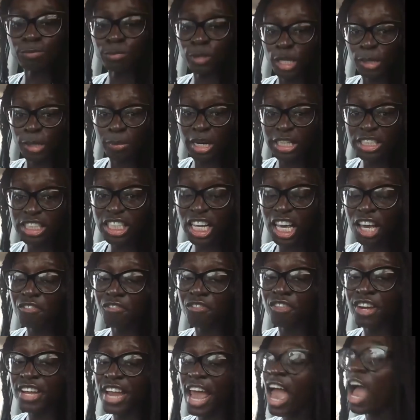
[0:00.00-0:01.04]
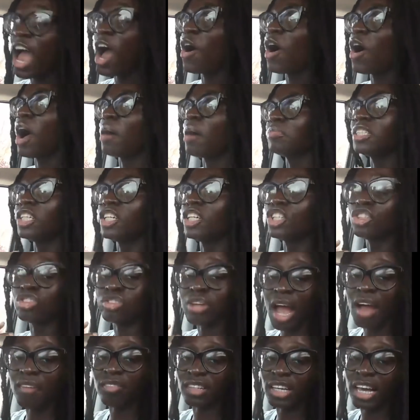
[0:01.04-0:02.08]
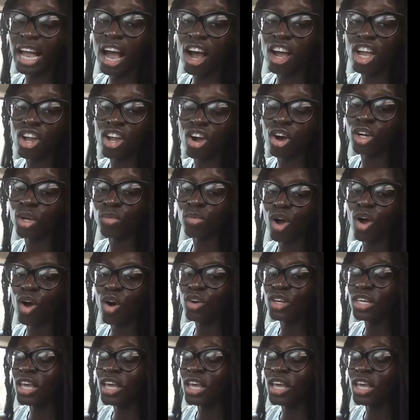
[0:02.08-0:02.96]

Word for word: pretty much it for now. I'm still traveling out here on the road.